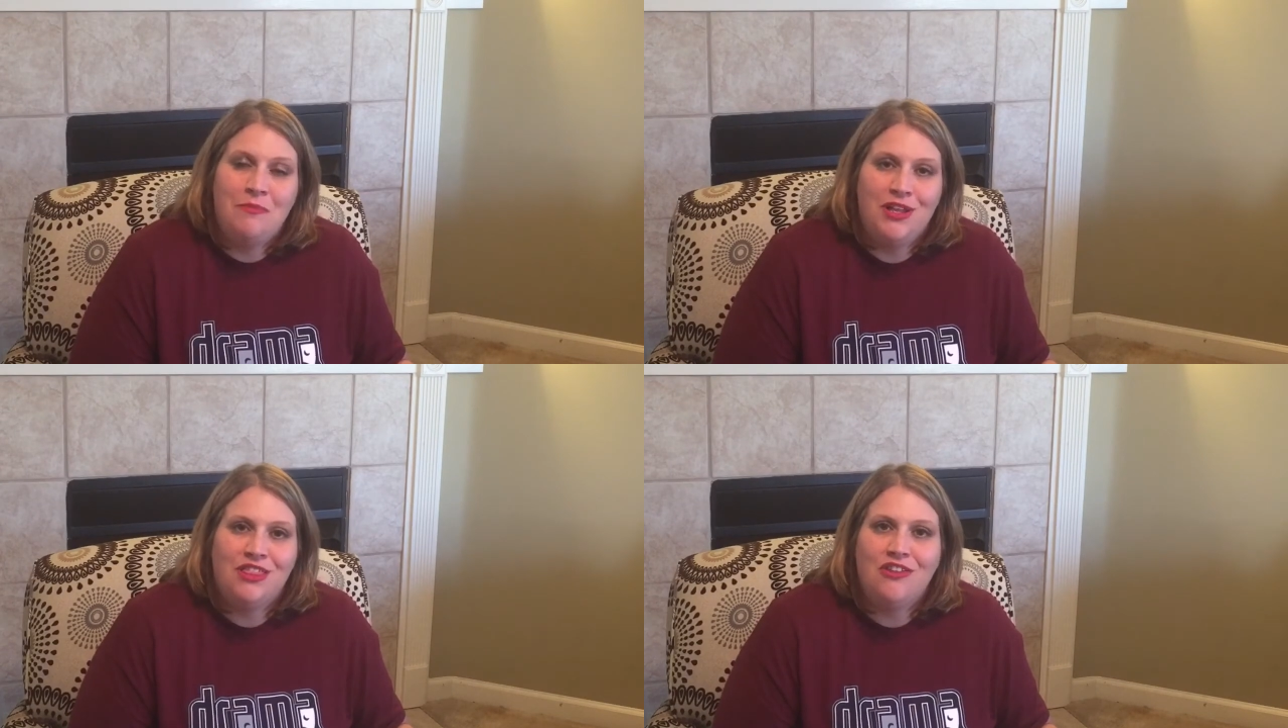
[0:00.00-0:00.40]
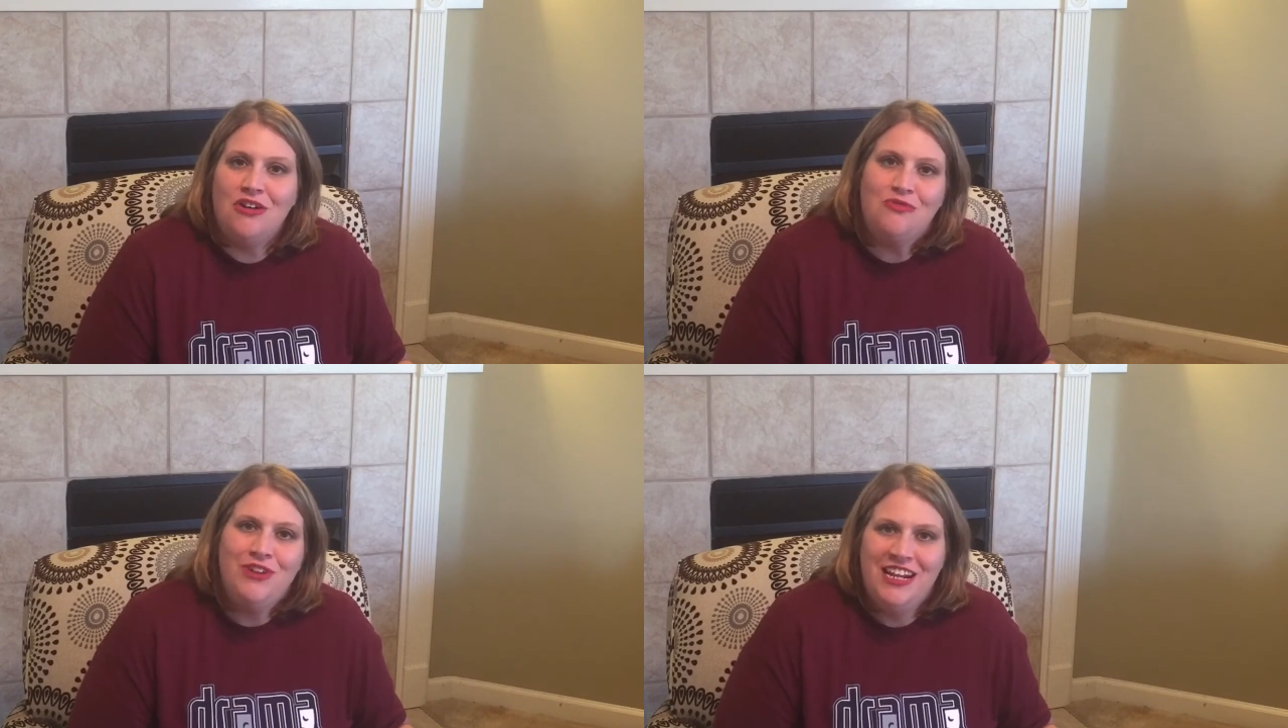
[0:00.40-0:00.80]
a
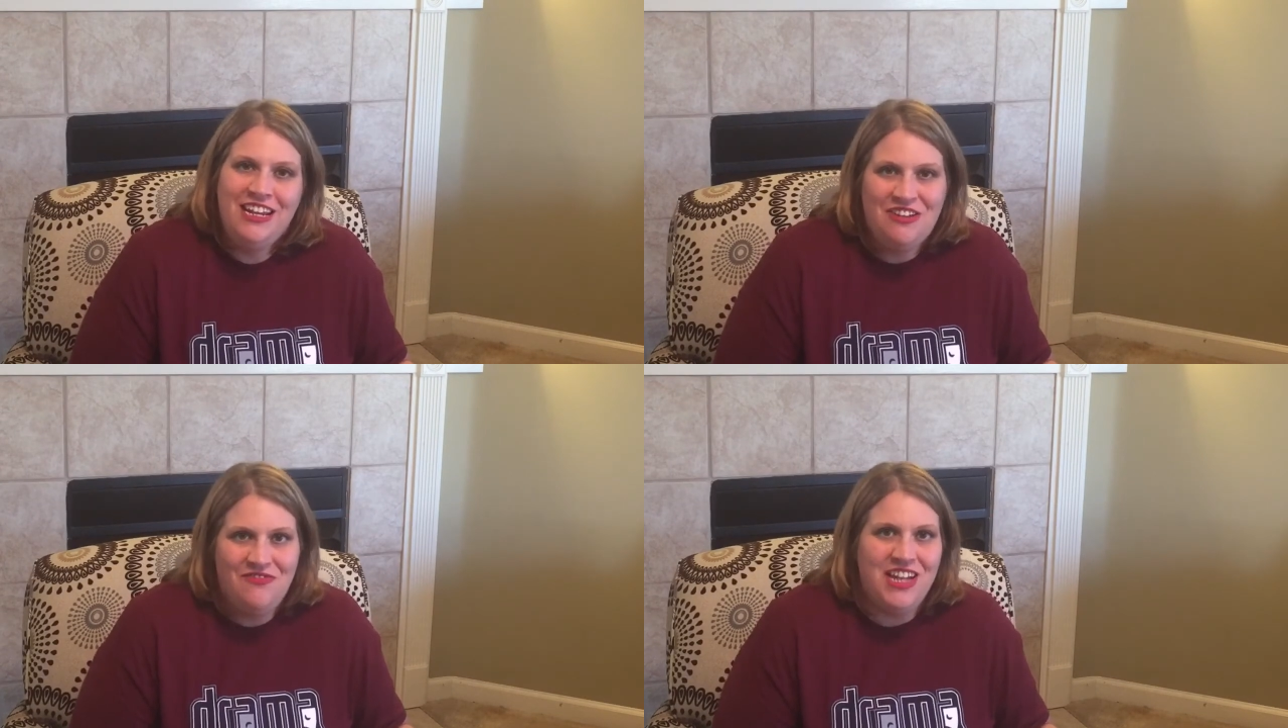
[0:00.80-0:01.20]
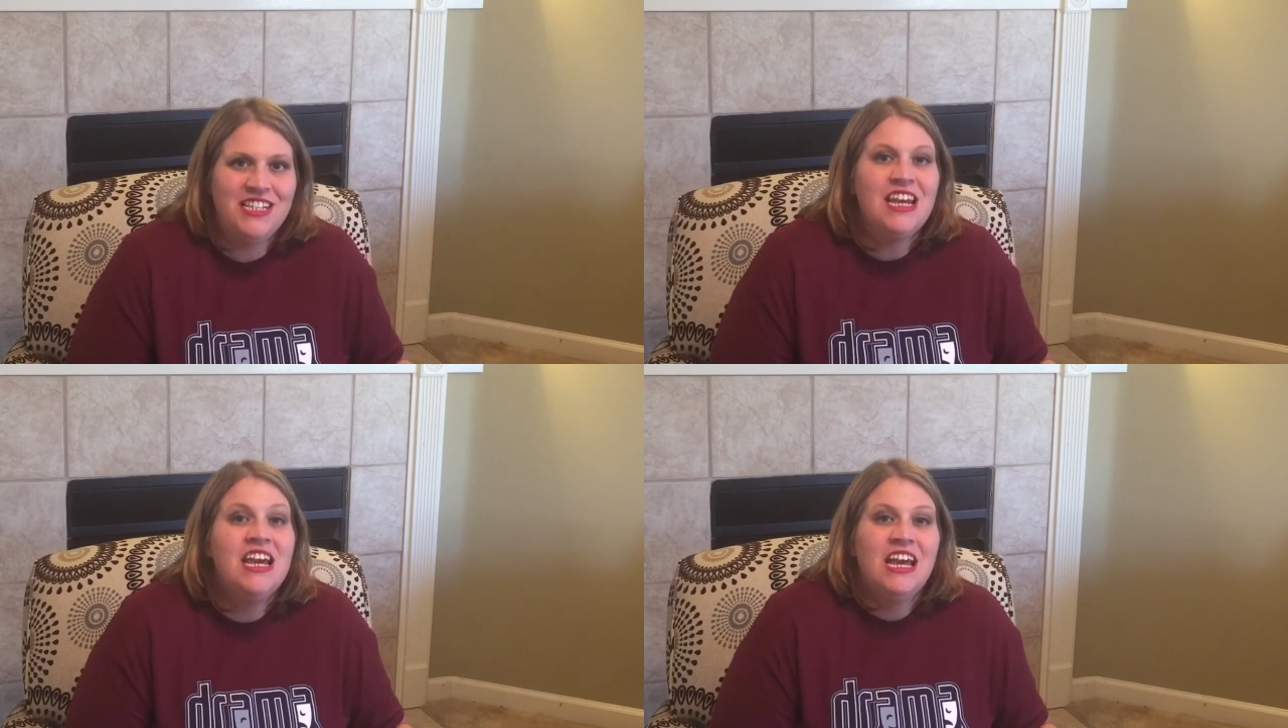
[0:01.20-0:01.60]
month-long reading
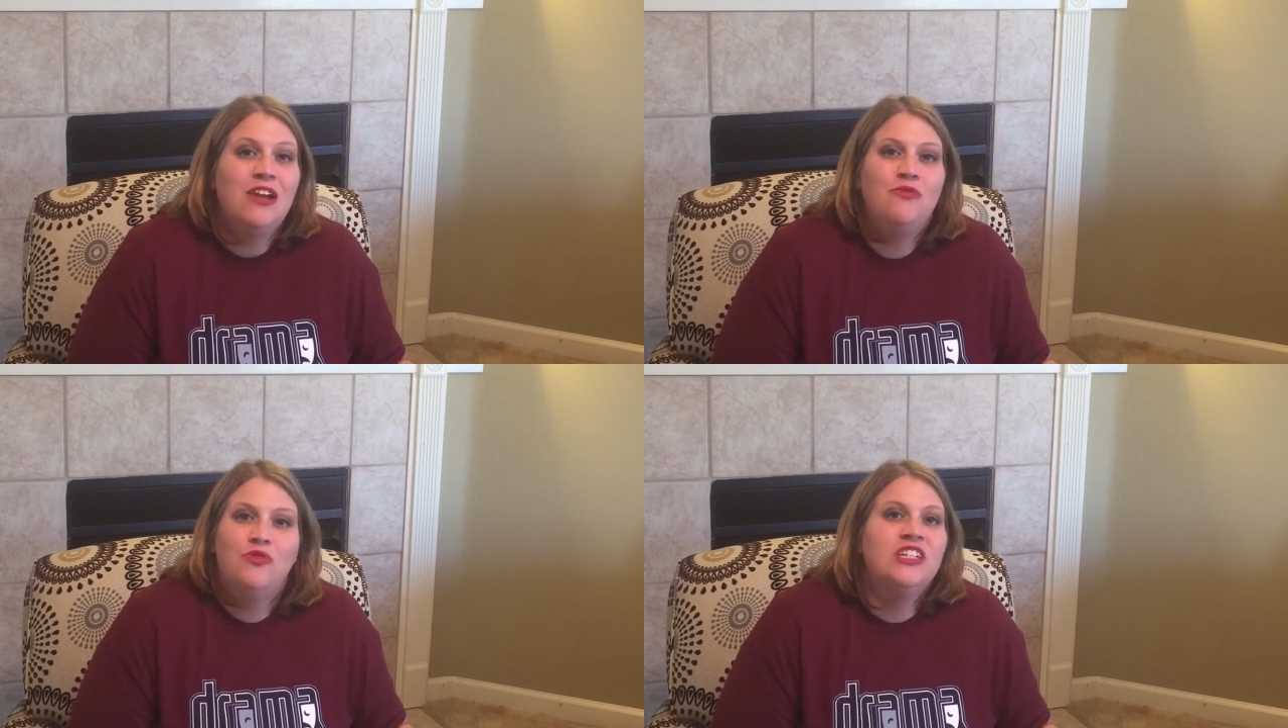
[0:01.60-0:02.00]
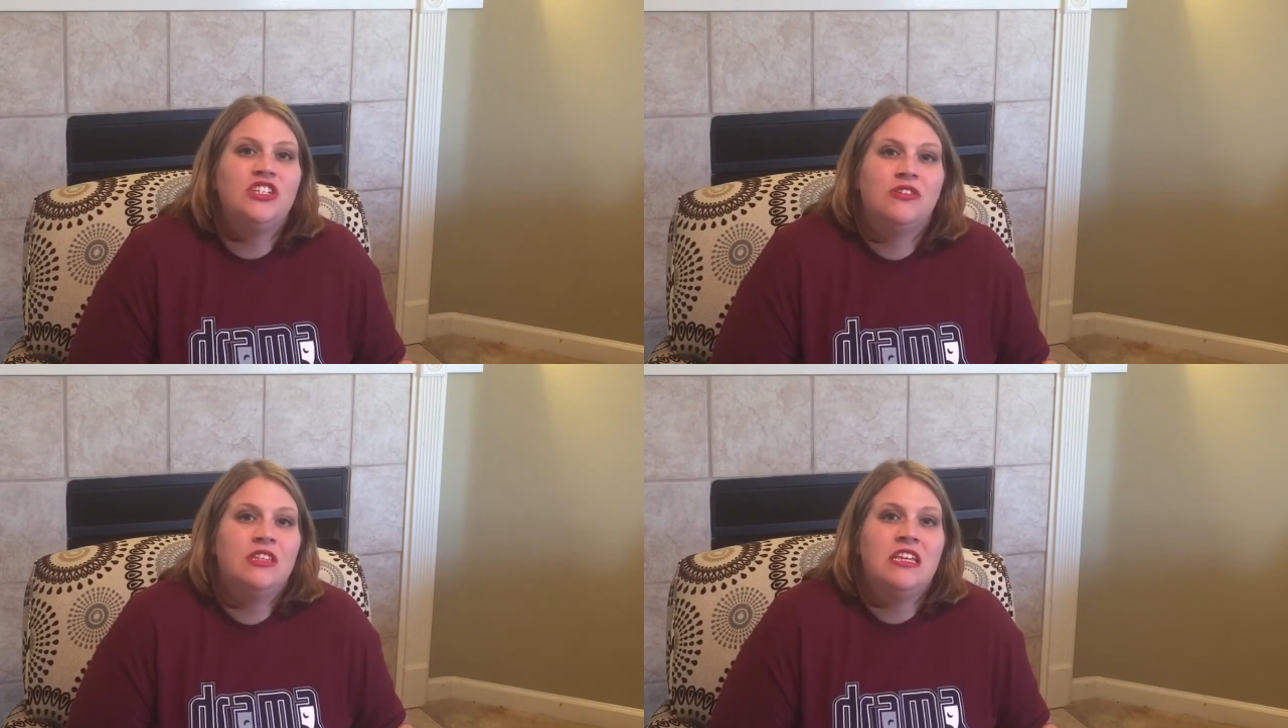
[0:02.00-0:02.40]
event in
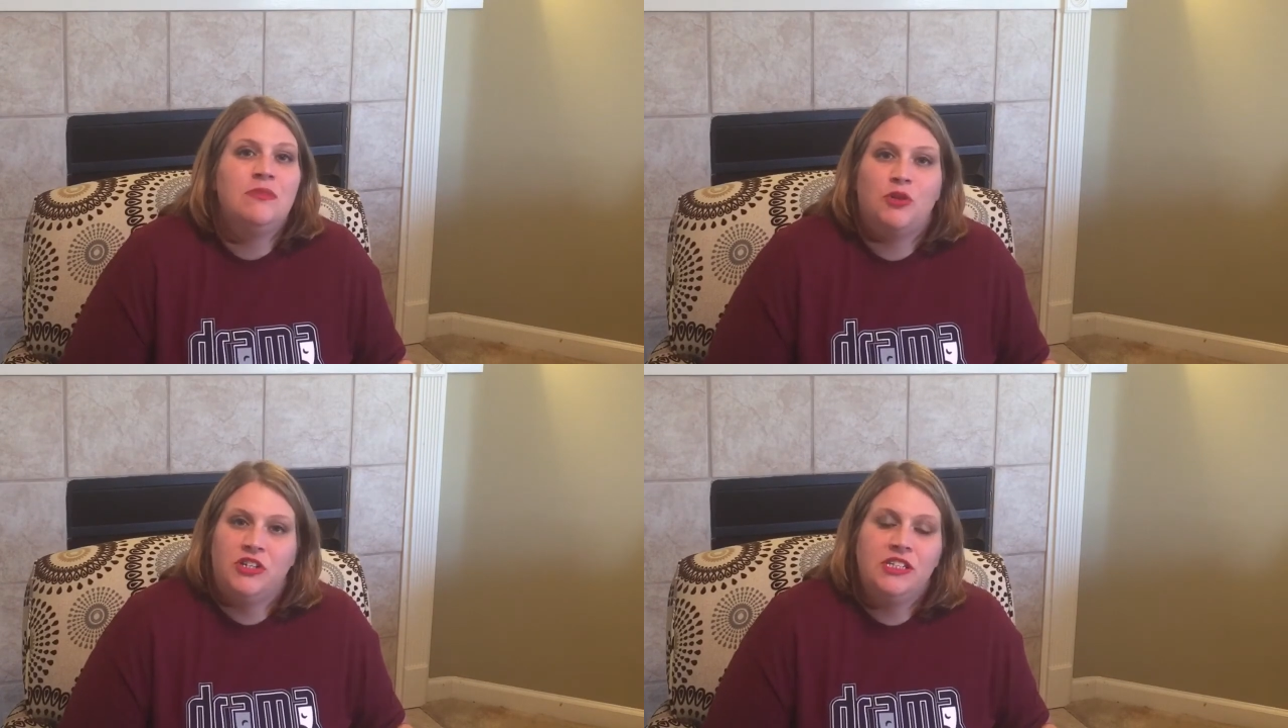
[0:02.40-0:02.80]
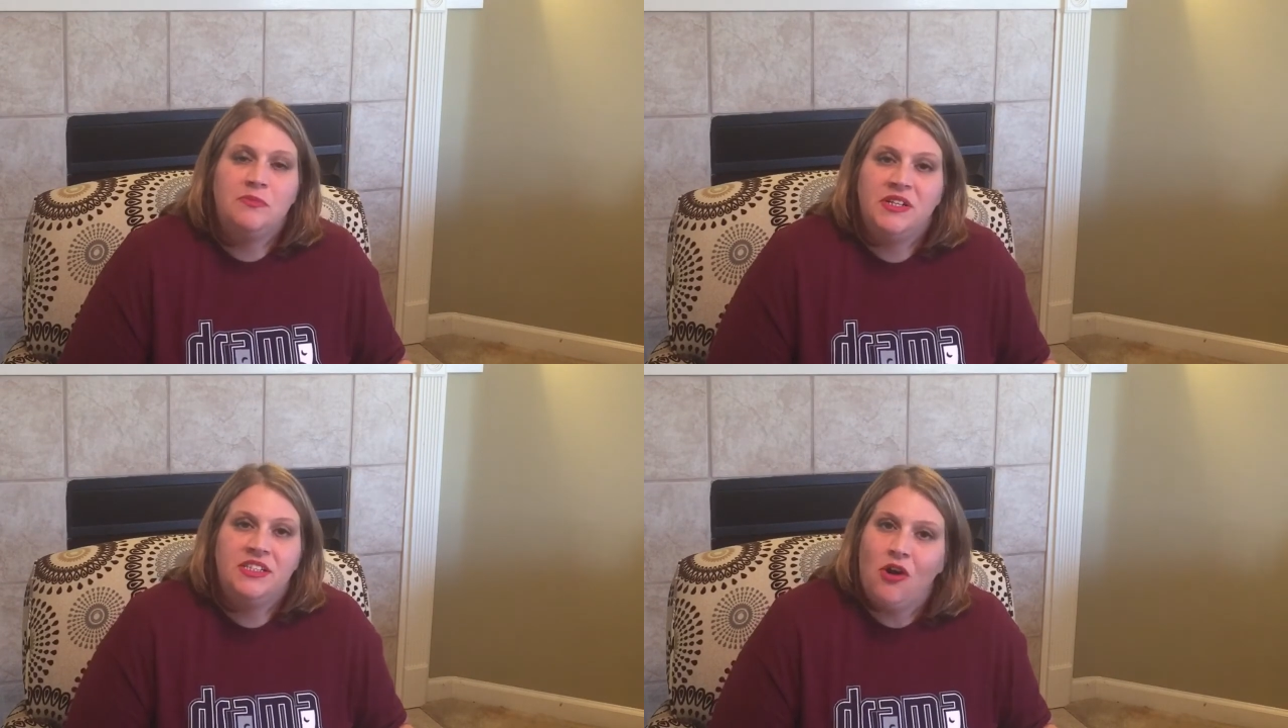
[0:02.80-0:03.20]
which the
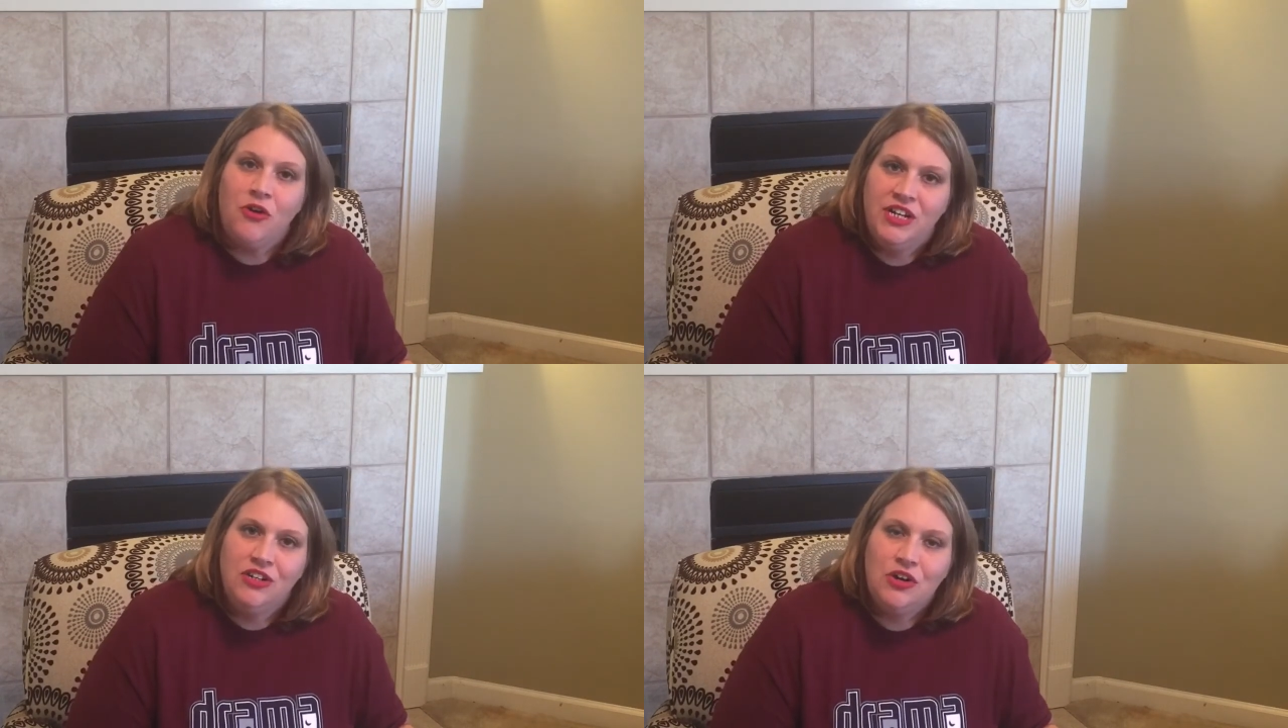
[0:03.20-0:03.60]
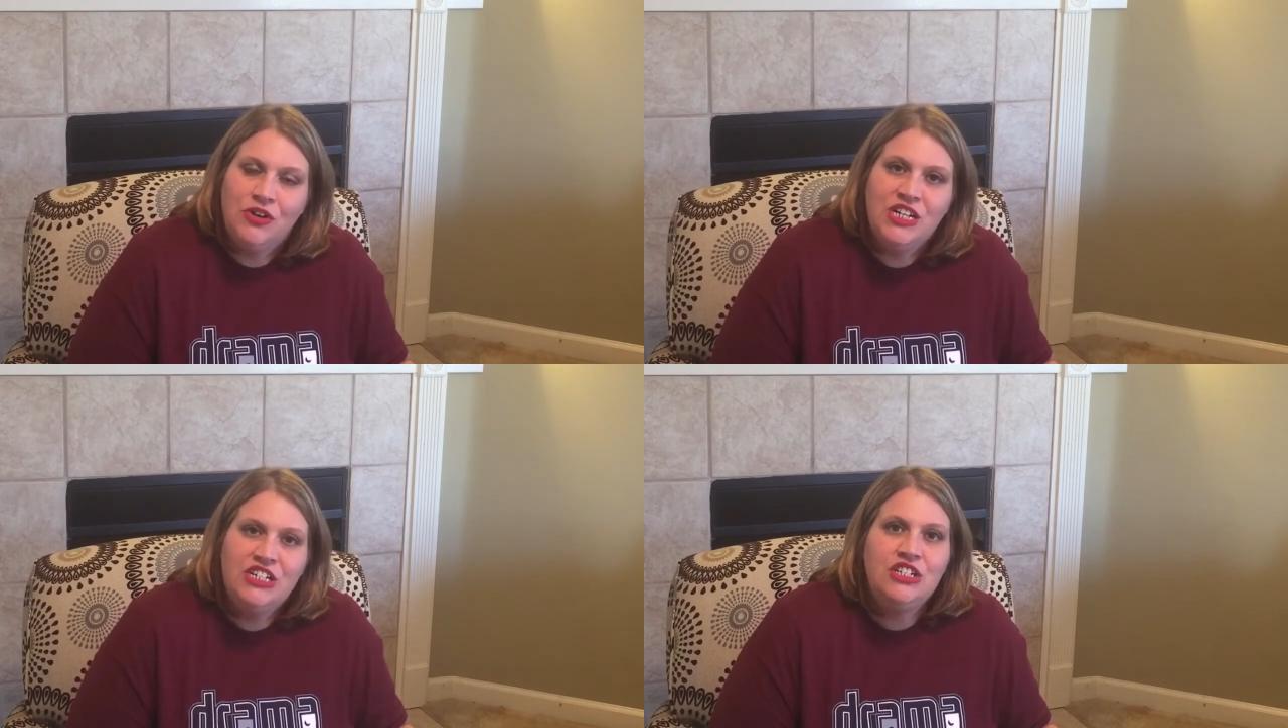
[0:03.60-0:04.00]
participants are
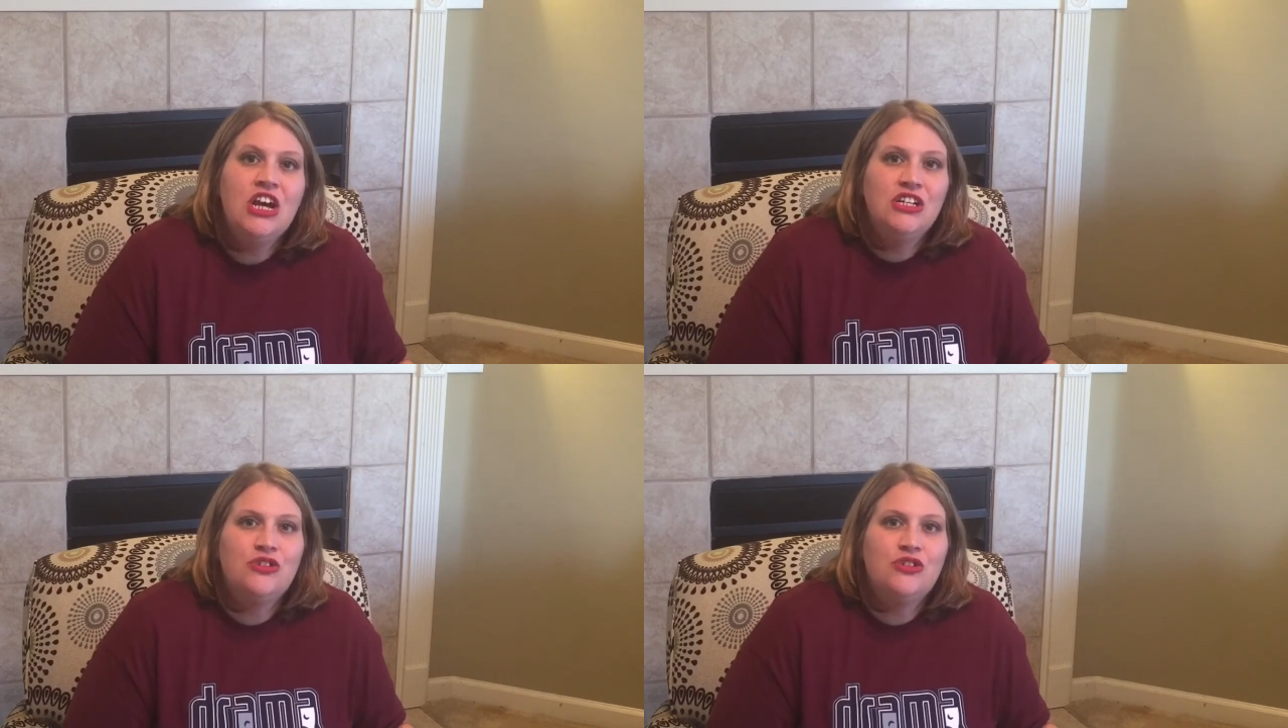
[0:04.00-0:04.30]
encouraged